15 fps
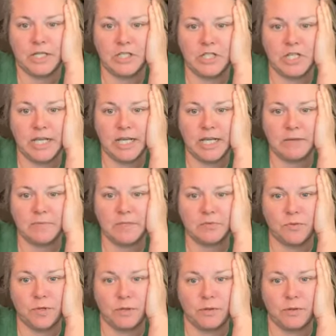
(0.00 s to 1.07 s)
Did you get it,
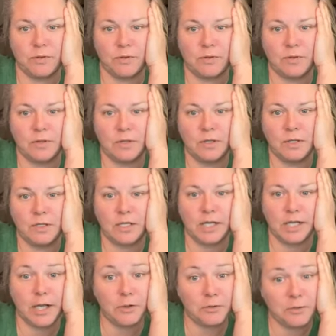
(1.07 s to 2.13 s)
Miss Ruth?
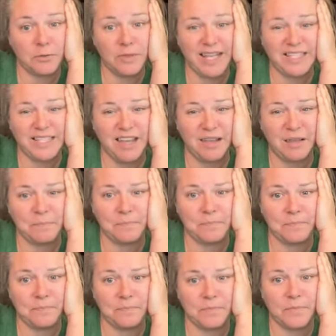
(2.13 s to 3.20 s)
Did it go through that time?